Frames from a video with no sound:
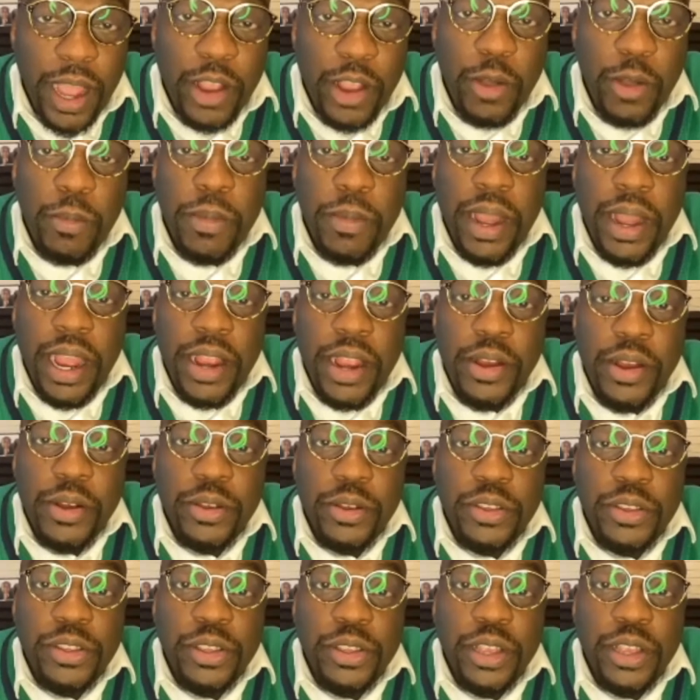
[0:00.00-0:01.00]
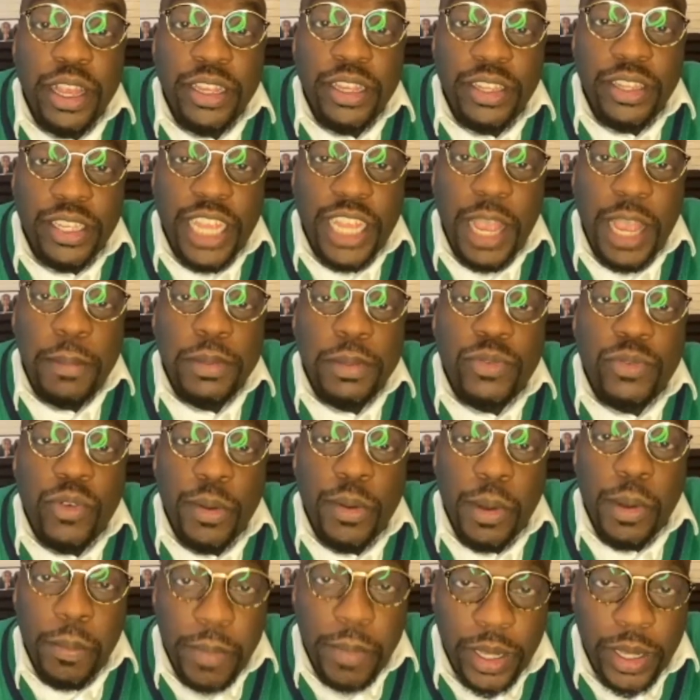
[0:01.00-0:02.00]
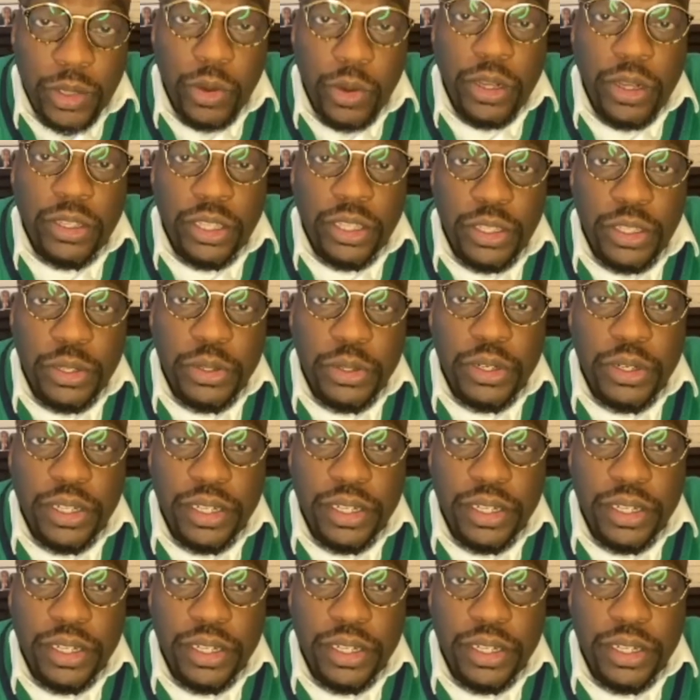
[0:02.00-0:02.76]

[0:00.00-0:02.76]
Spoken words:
Myers escapes from a mental institution.